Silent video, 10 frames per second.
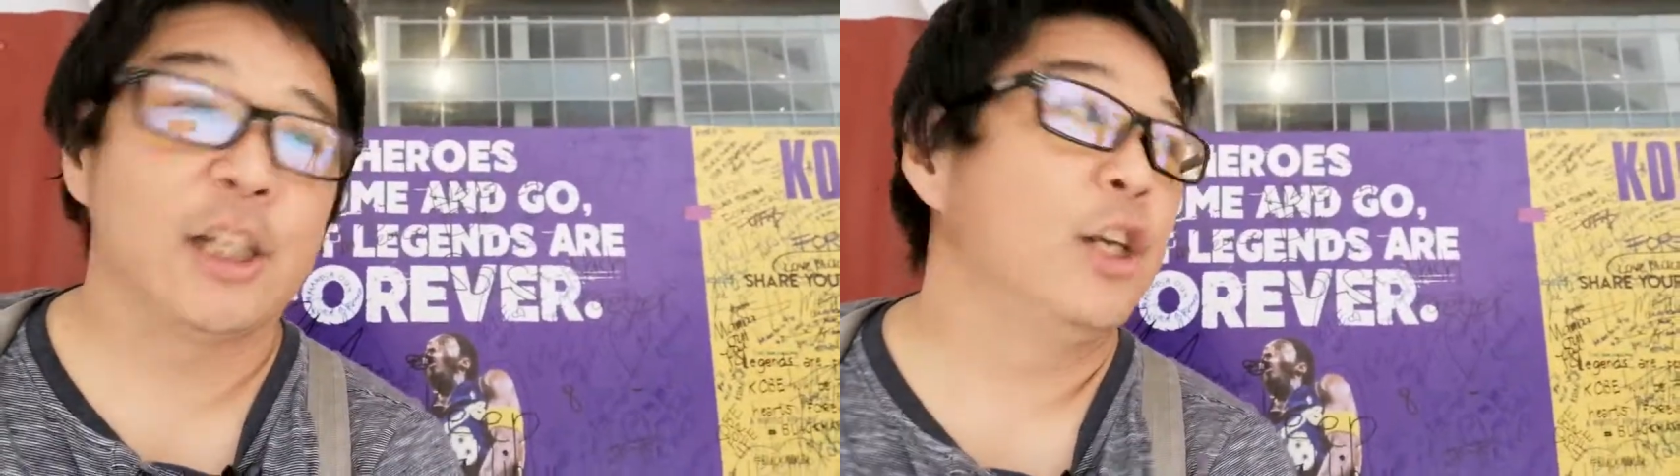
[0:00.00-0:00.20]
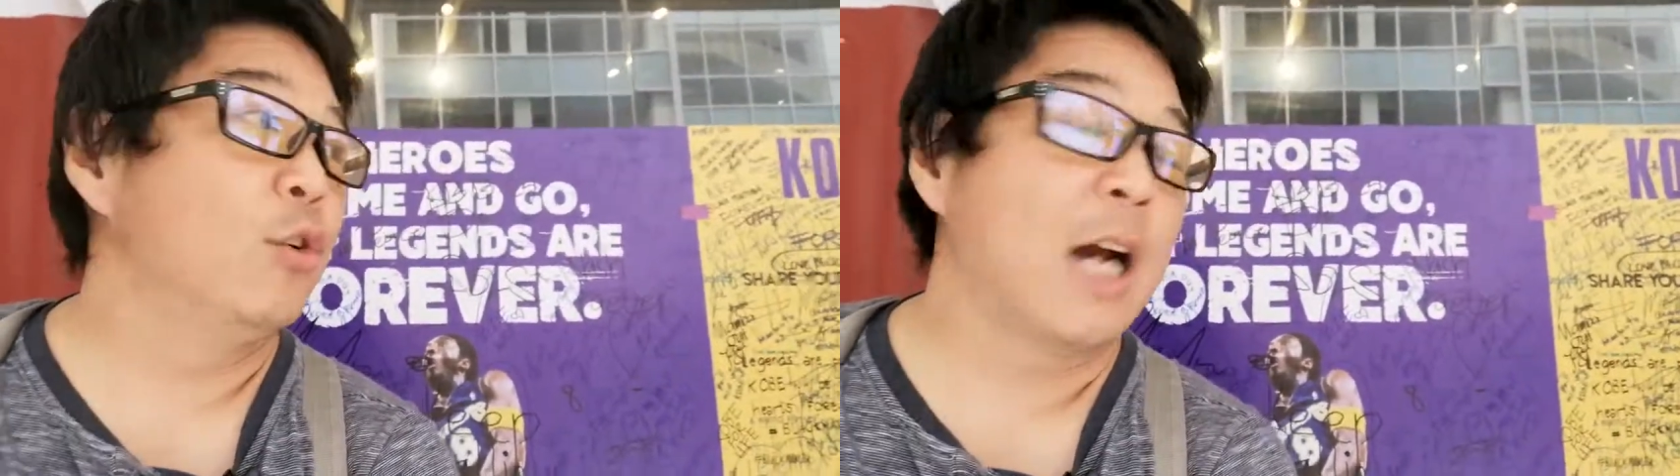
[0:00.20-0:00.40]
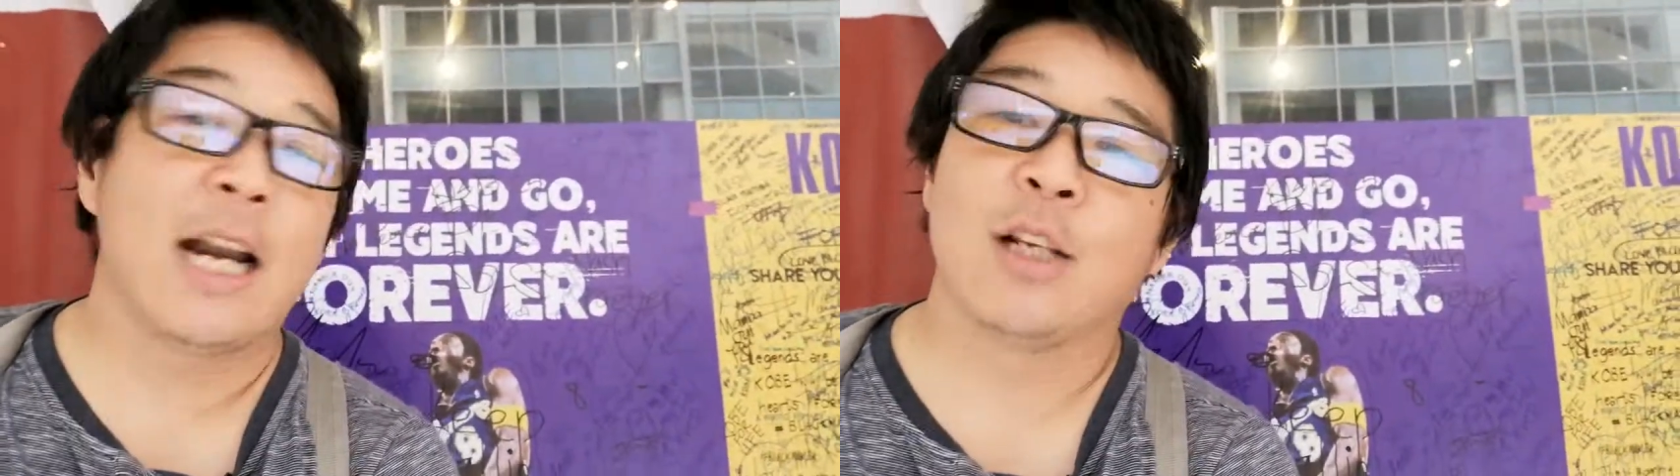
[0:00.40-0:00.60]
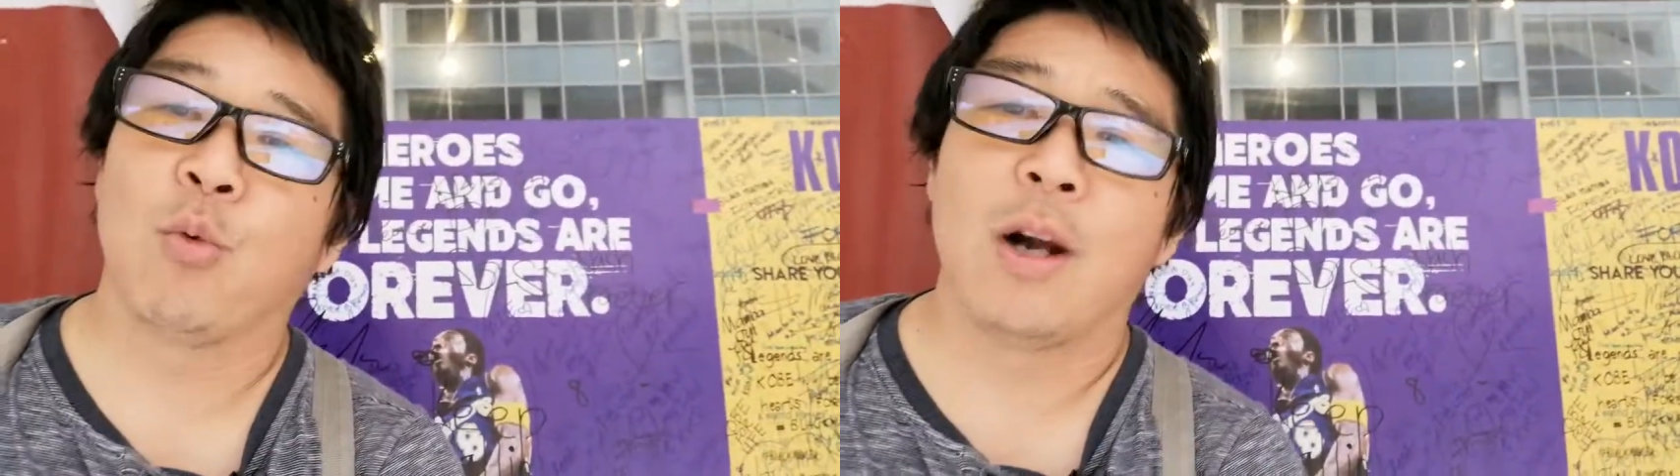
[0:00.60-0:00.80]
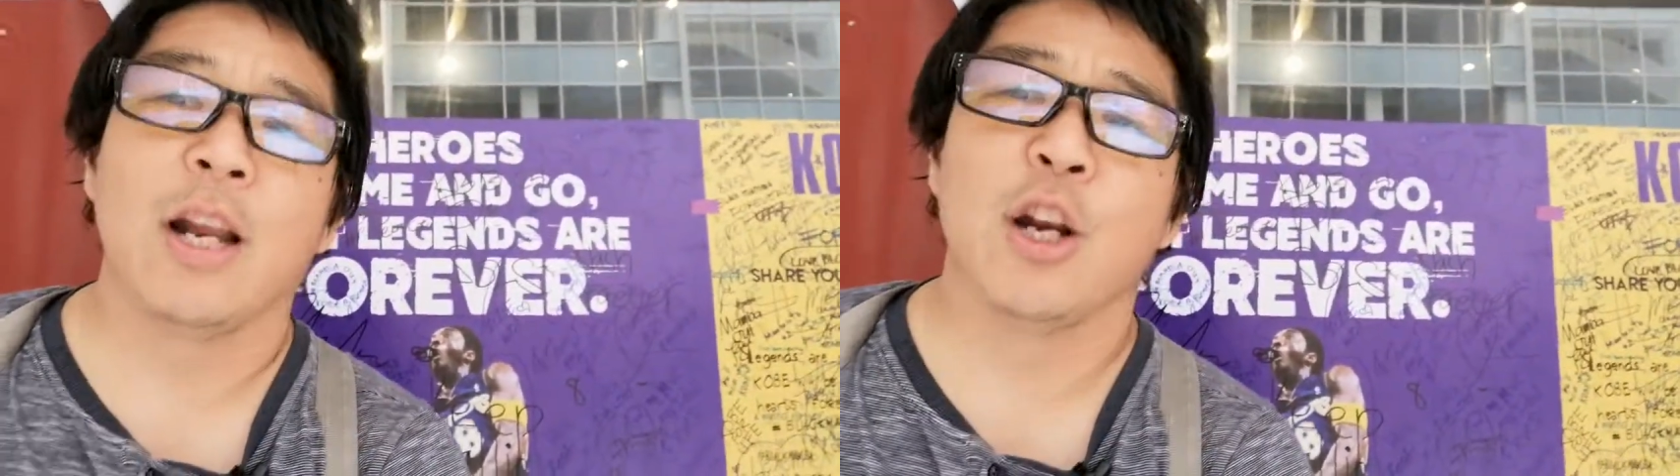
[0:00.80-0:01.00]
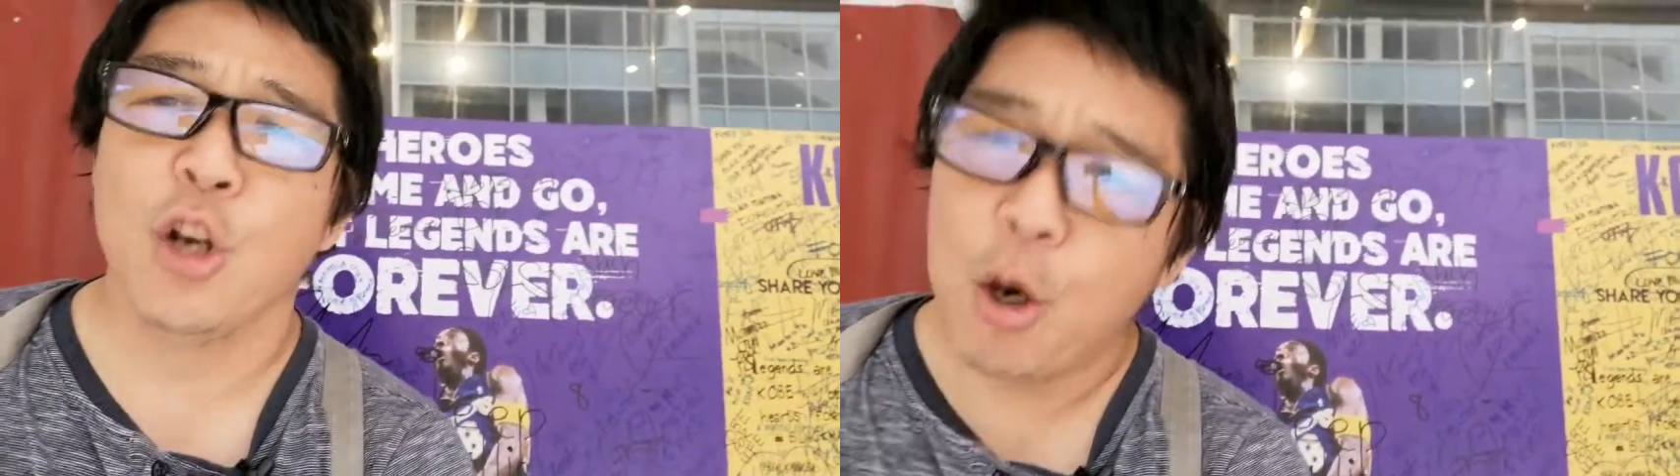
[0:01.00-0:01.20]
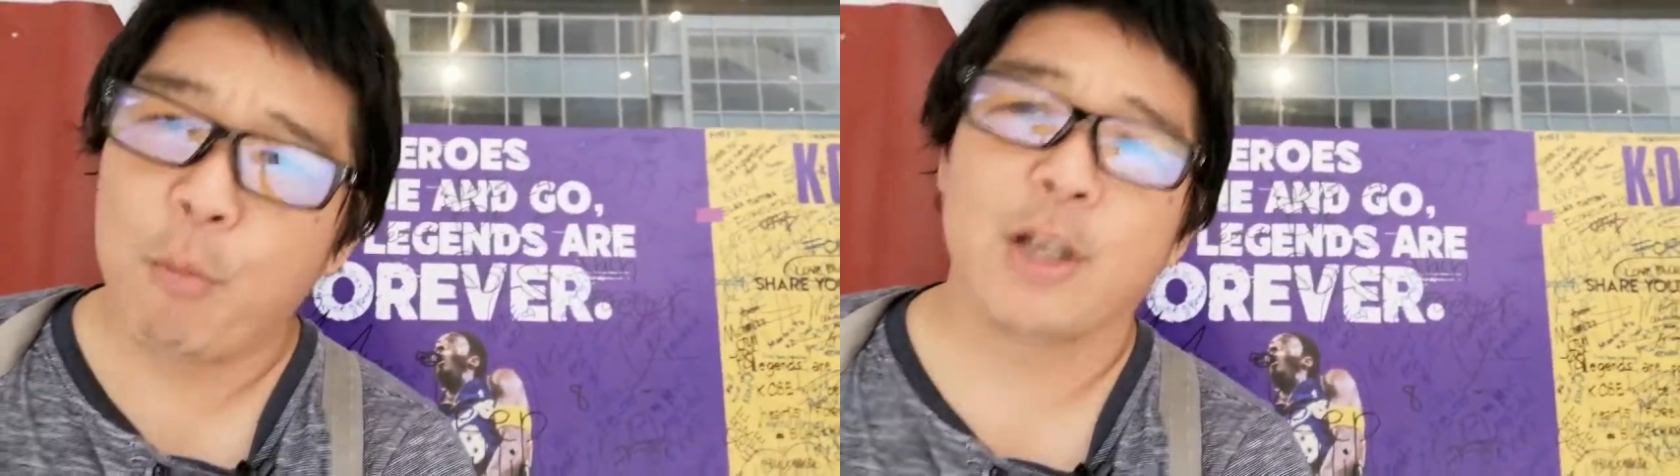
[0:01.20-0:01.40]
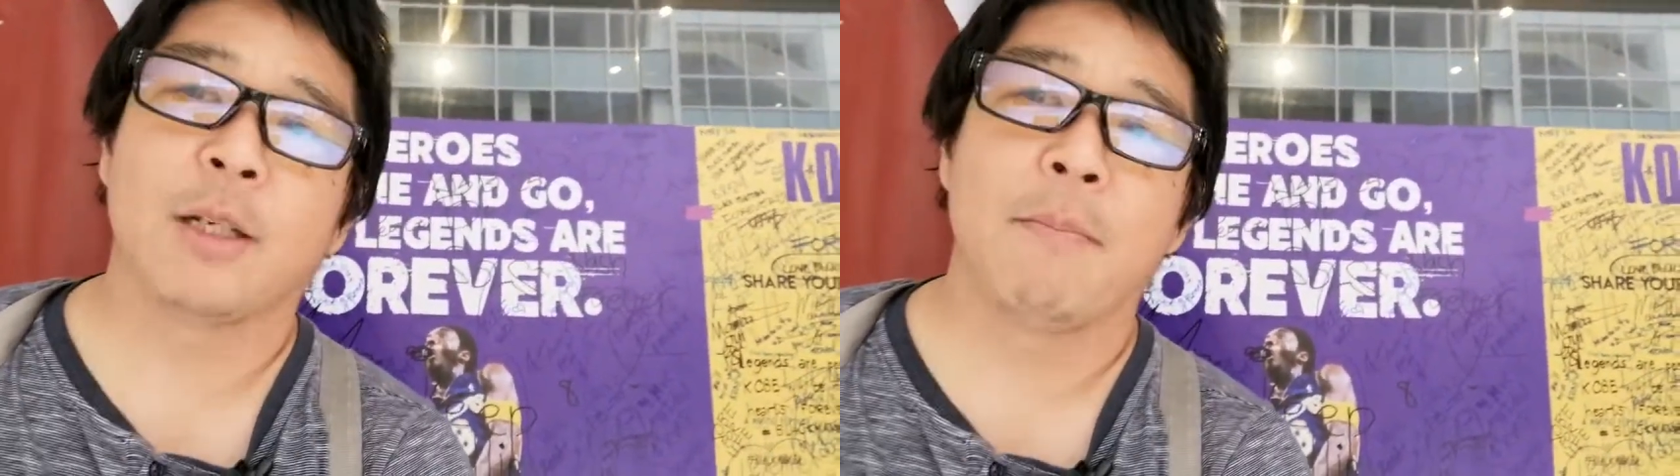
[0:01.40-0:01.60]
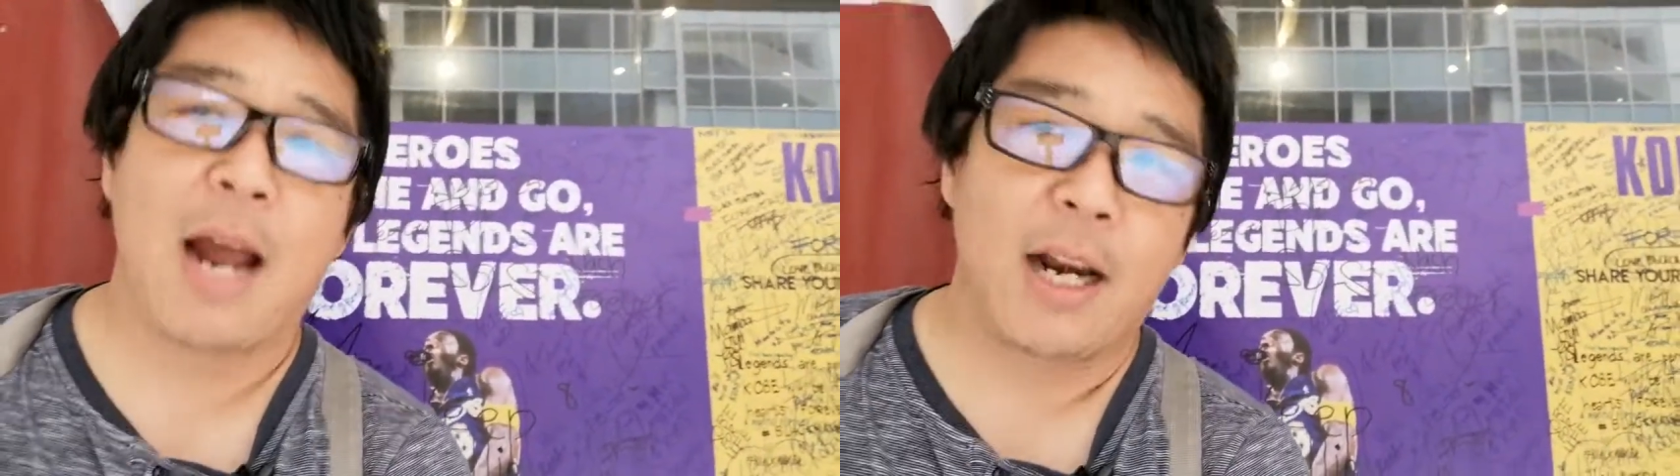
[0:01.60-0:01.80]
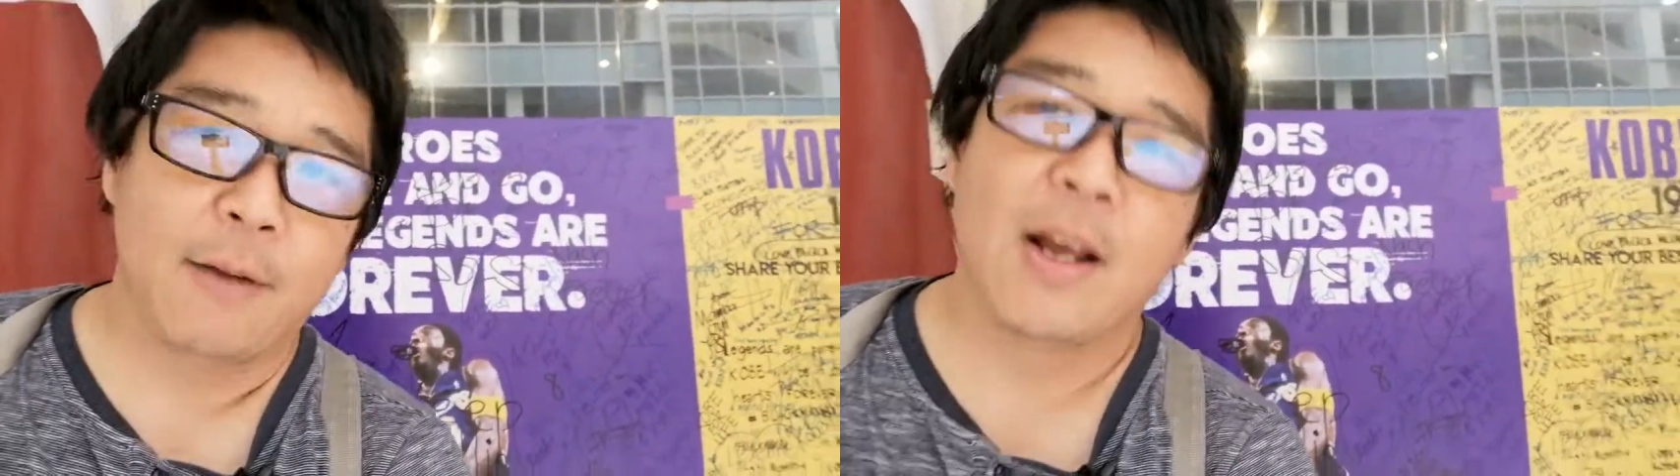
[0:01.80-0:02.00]
UConn has won numerous
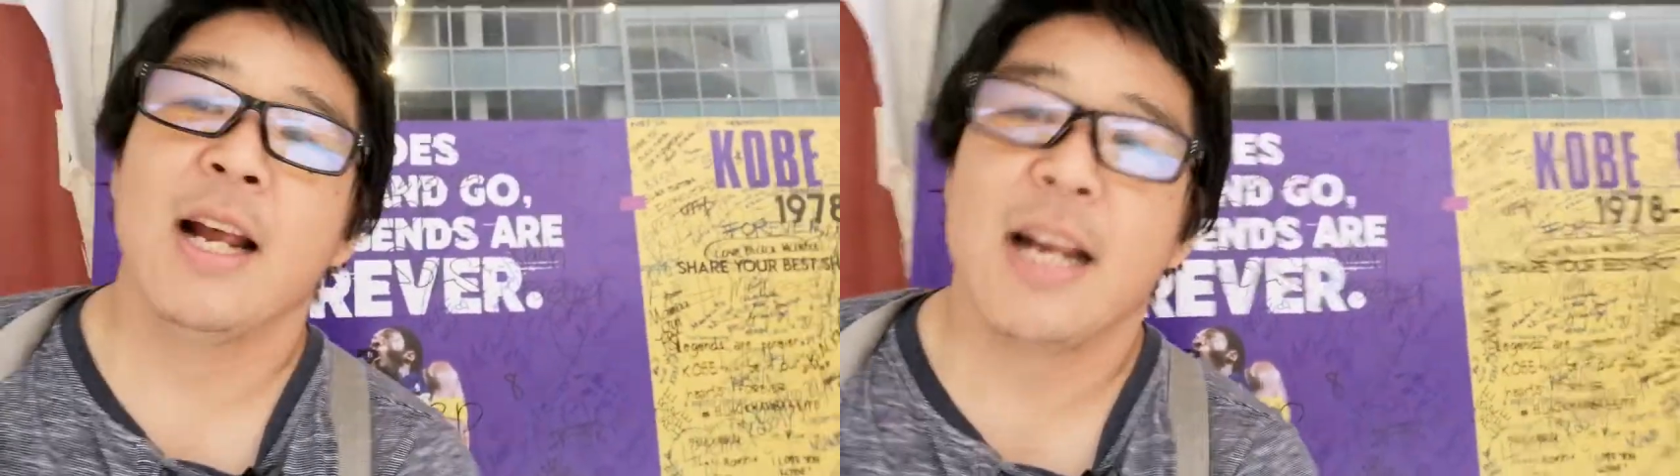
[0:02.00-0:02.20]
amount of